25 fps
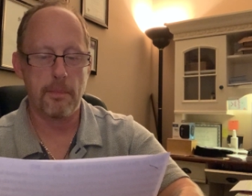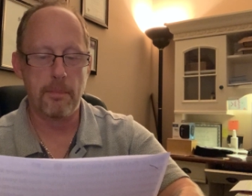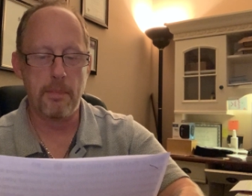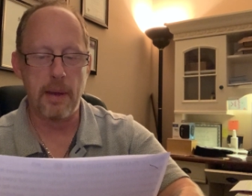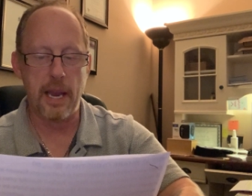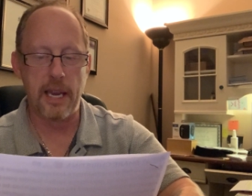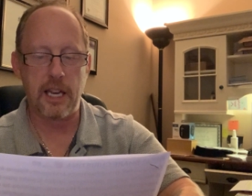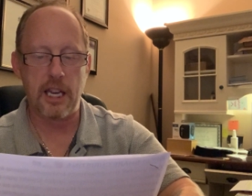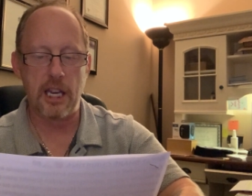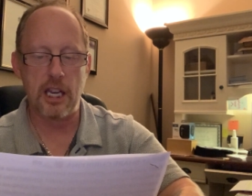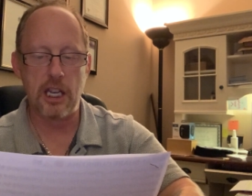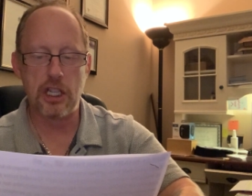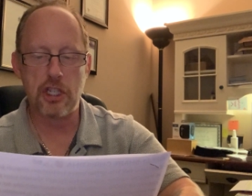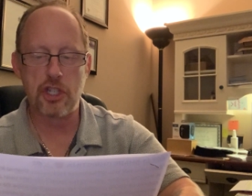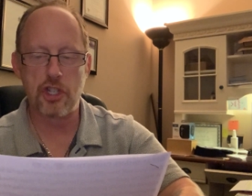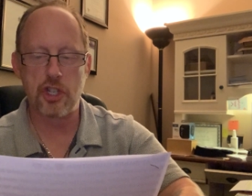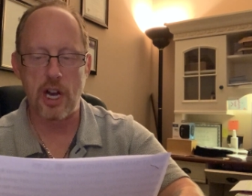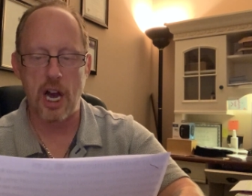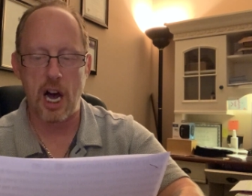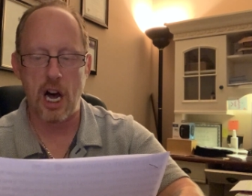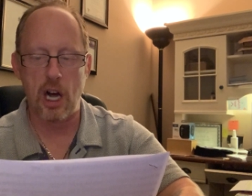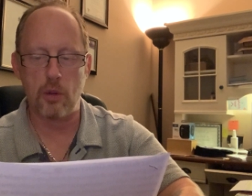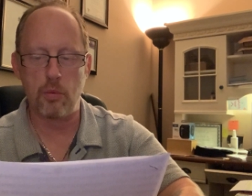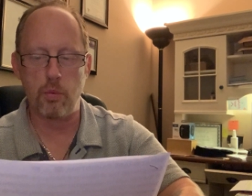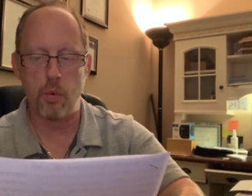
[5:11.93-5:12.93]
Making a
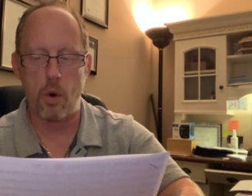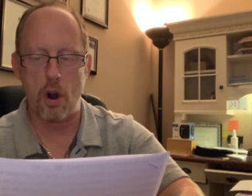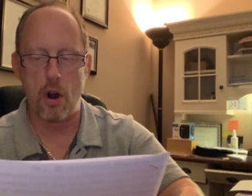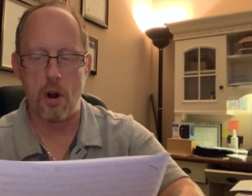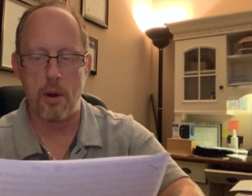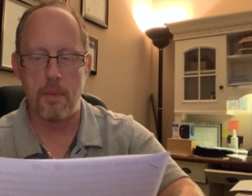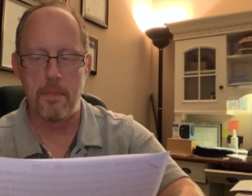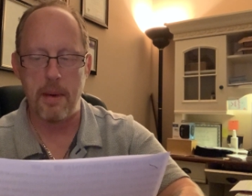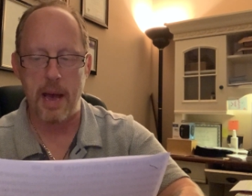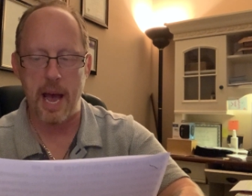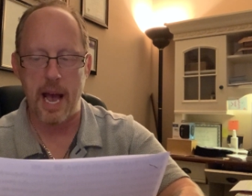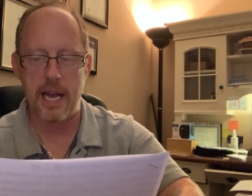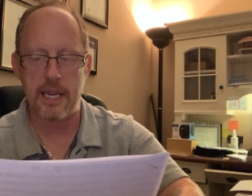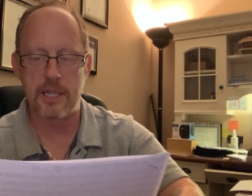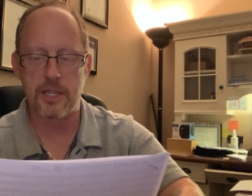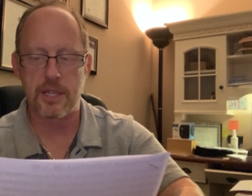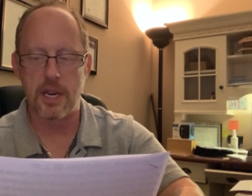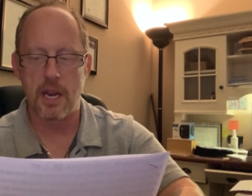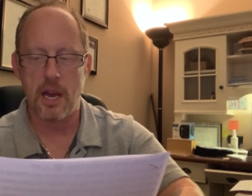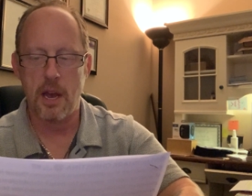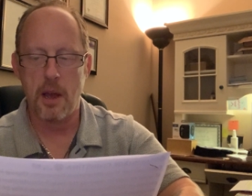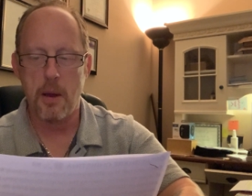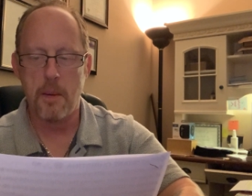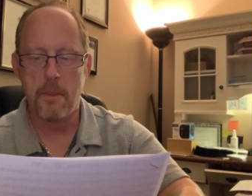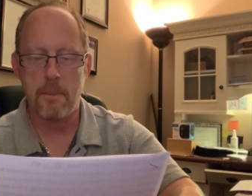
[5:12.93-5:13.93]
child wear a
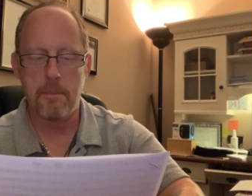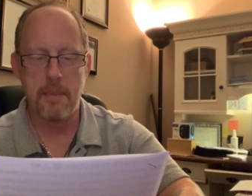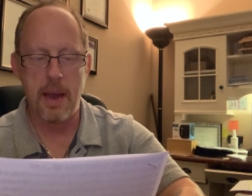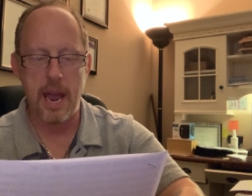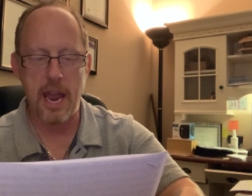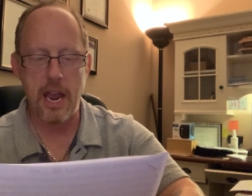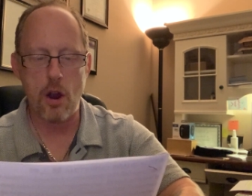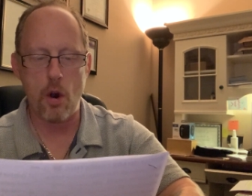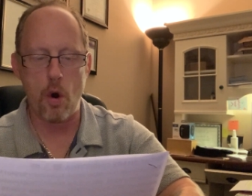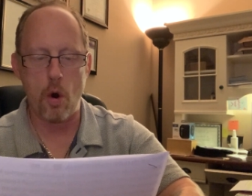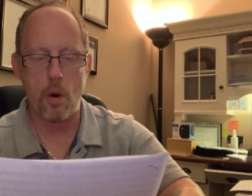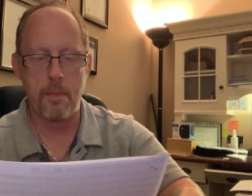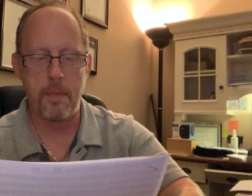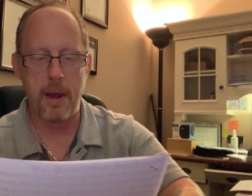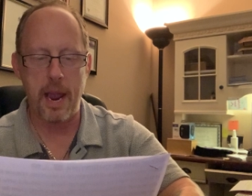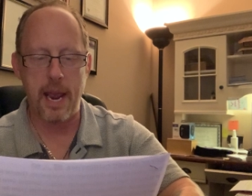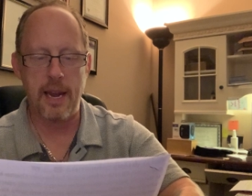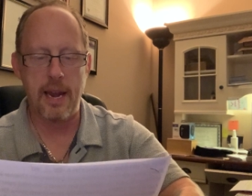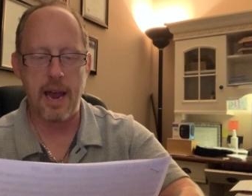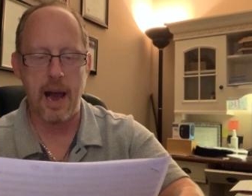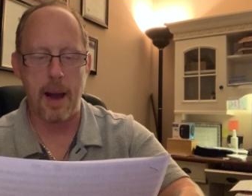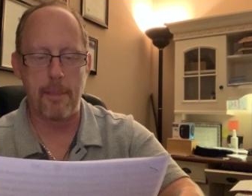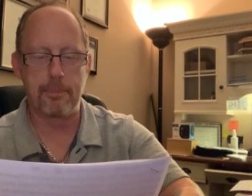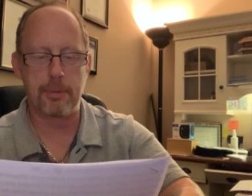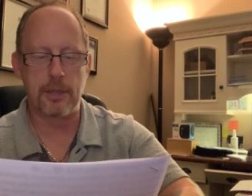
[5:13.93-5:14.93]
mask may or
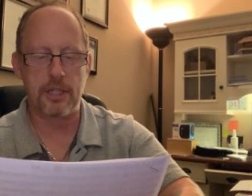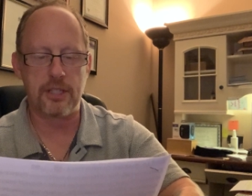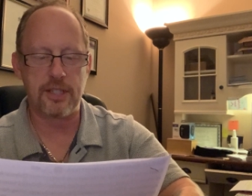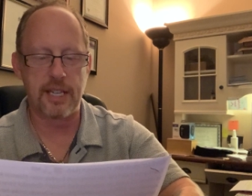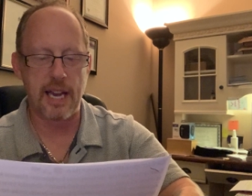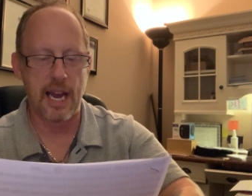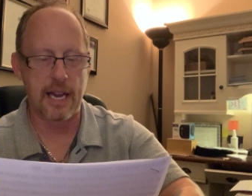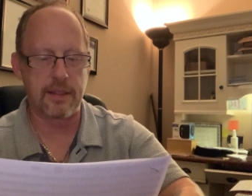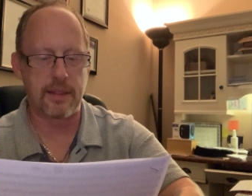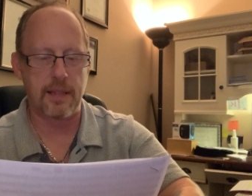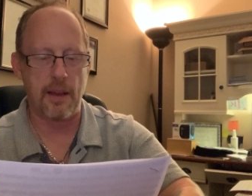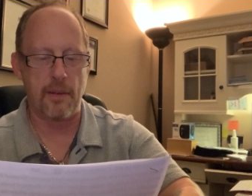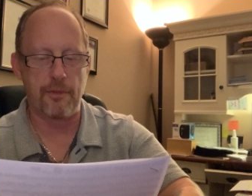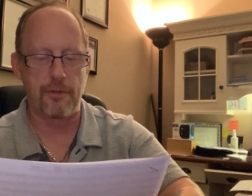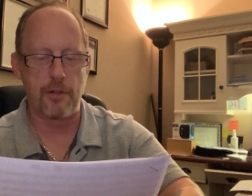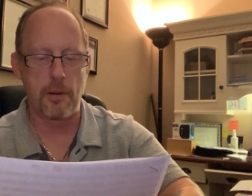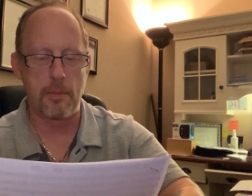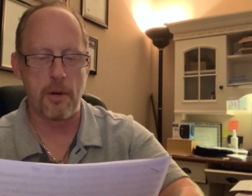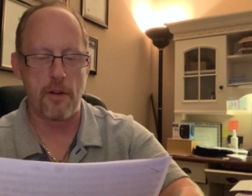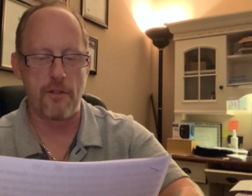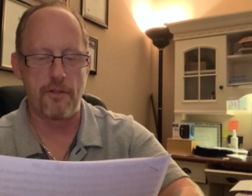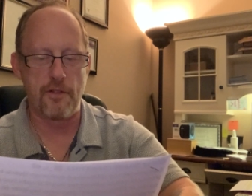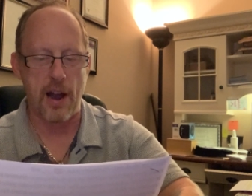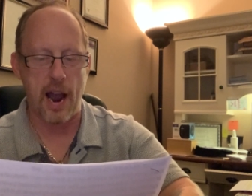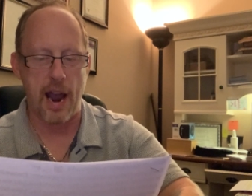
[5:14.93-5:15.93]
may not protect them
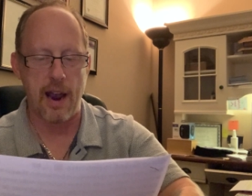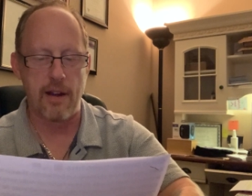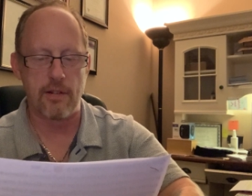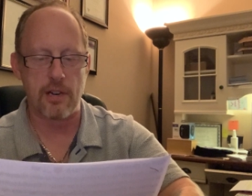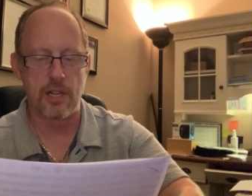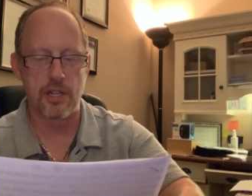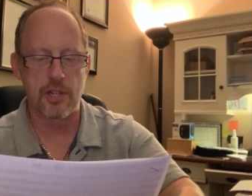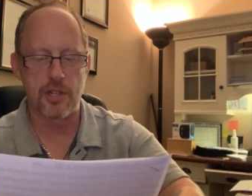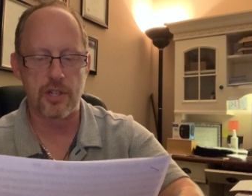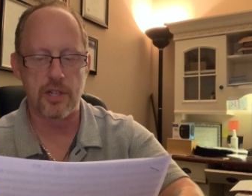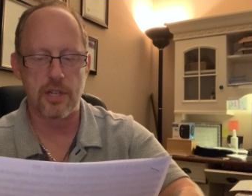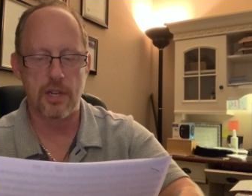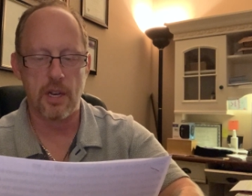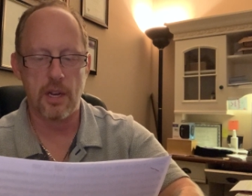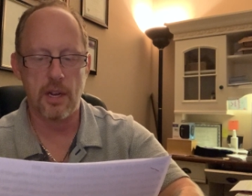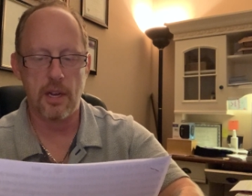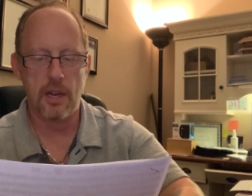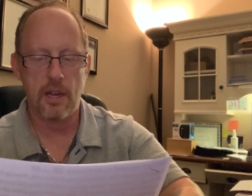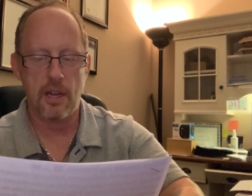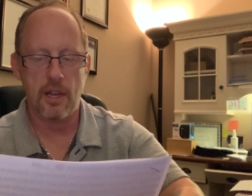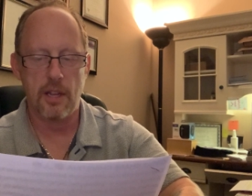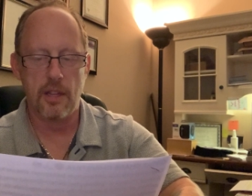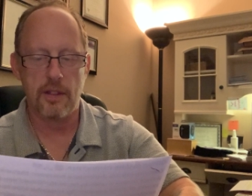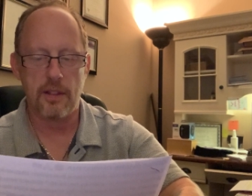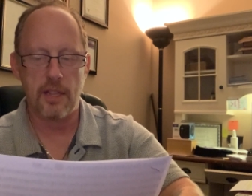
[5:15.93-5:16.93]
from a virus
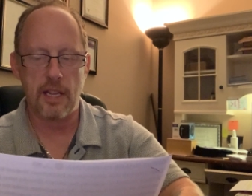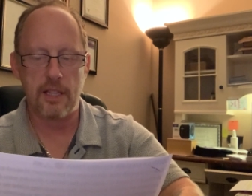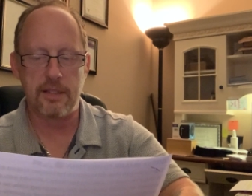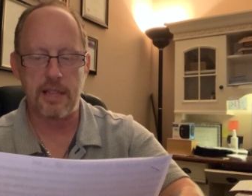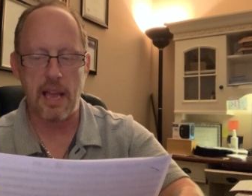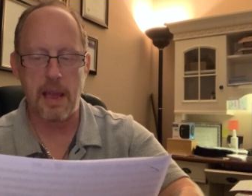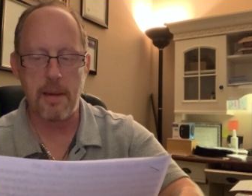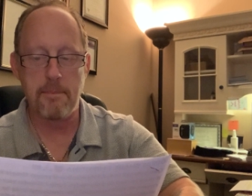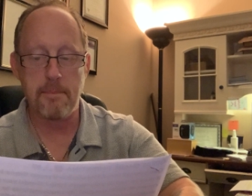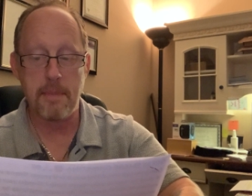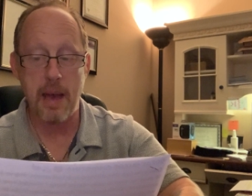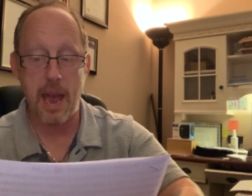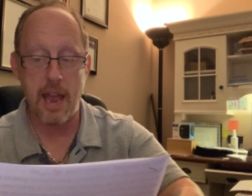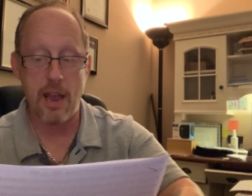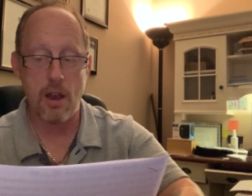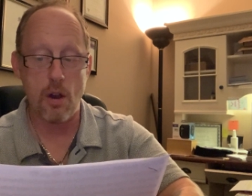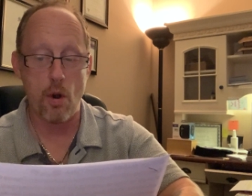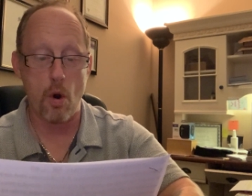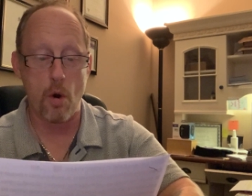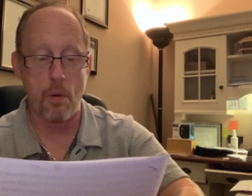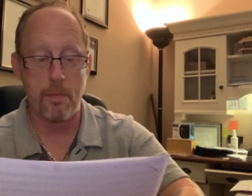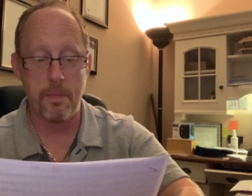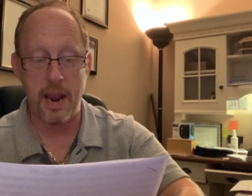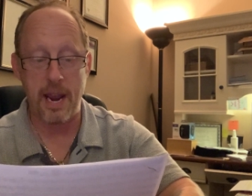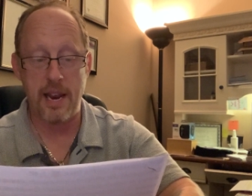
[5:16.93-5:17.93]
that they may
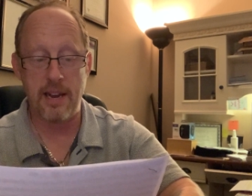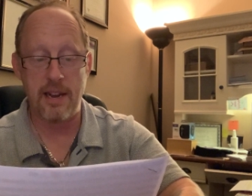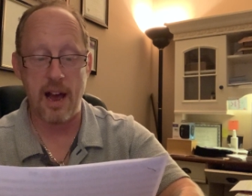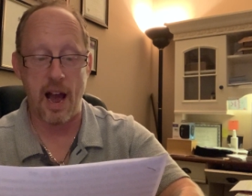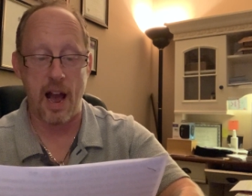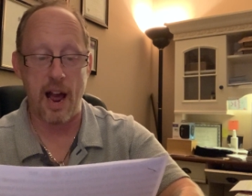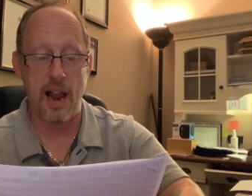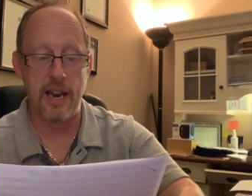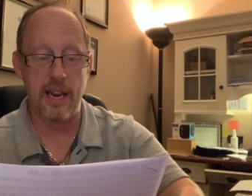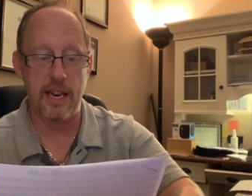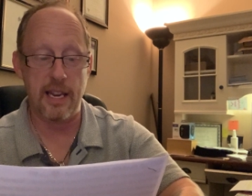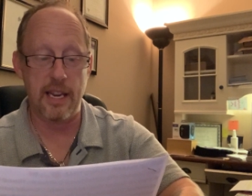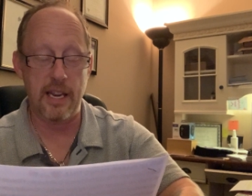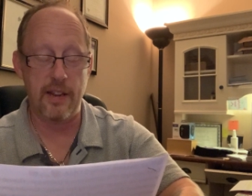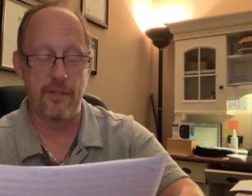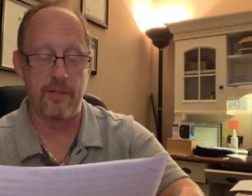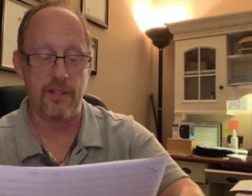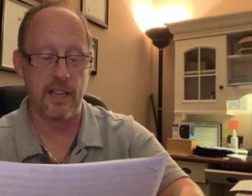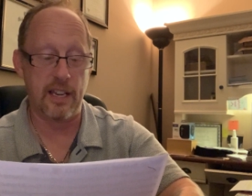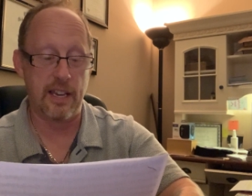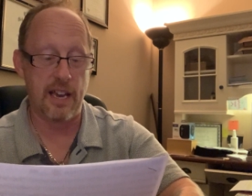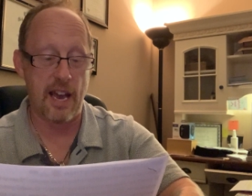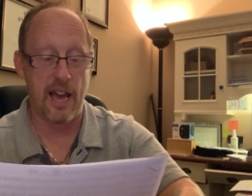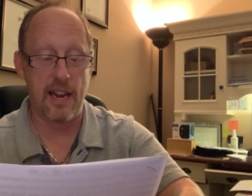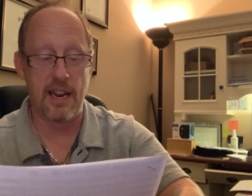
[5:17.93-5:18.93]
or may not
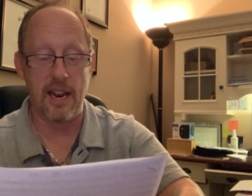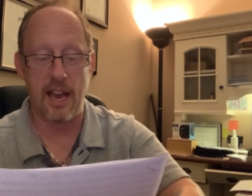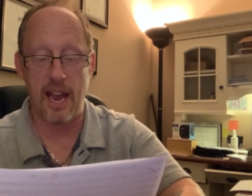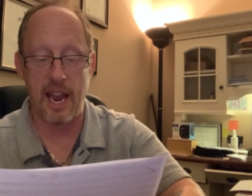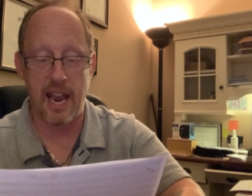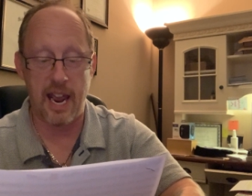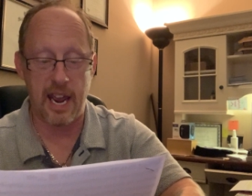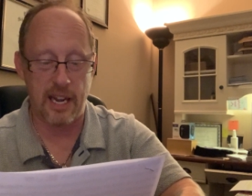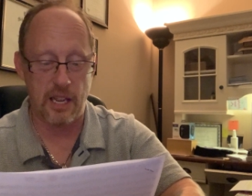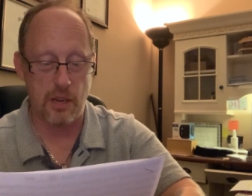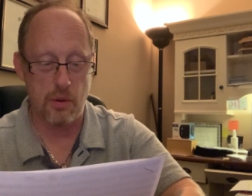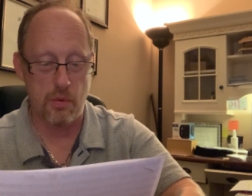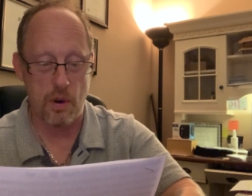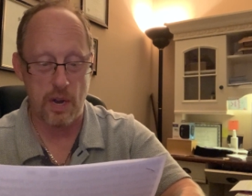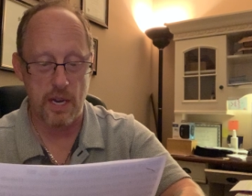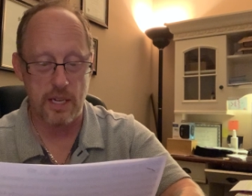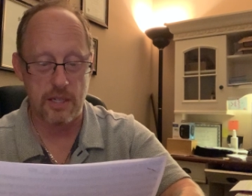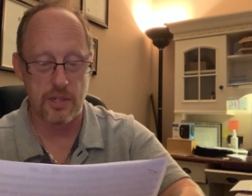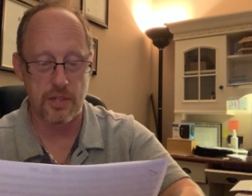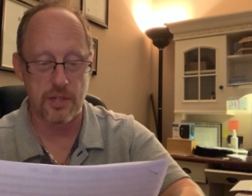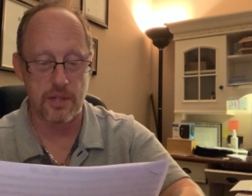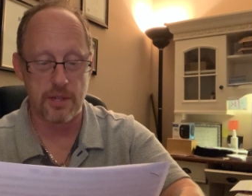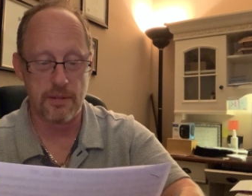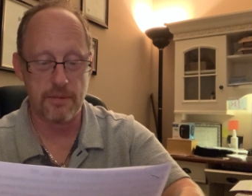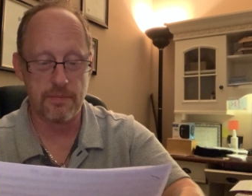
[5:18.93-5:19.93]
even get
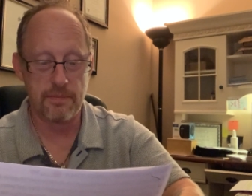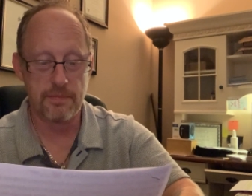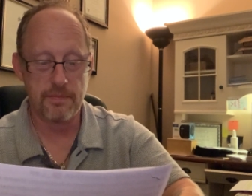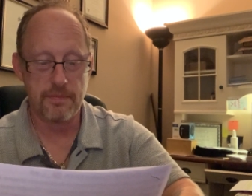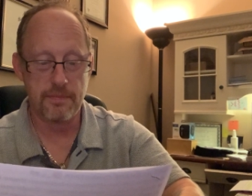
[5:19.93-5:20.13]
anyways,